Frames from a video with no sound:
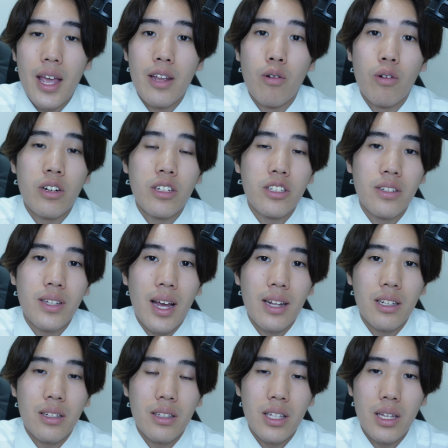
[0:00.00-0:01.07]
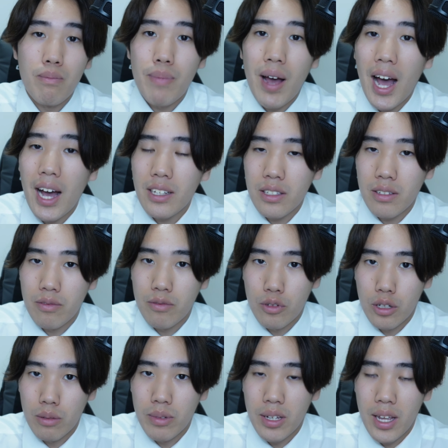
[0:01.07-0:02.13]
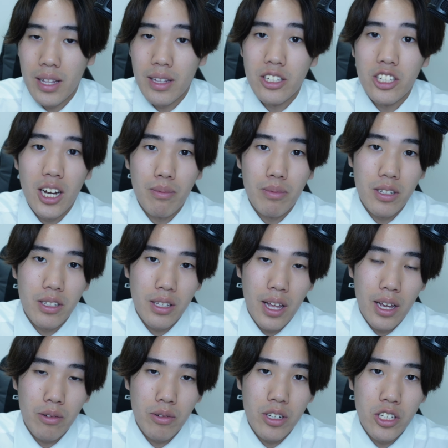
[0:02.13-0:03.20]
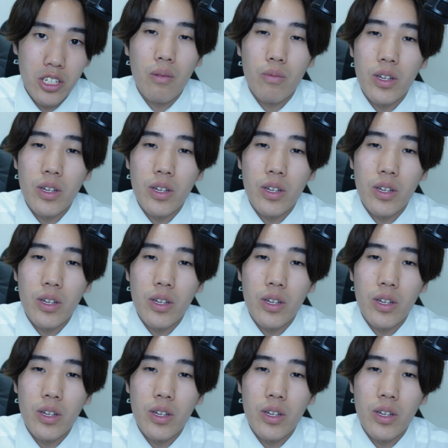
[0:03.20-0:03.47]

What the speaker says: In order to get the passive verb in the Japanese language,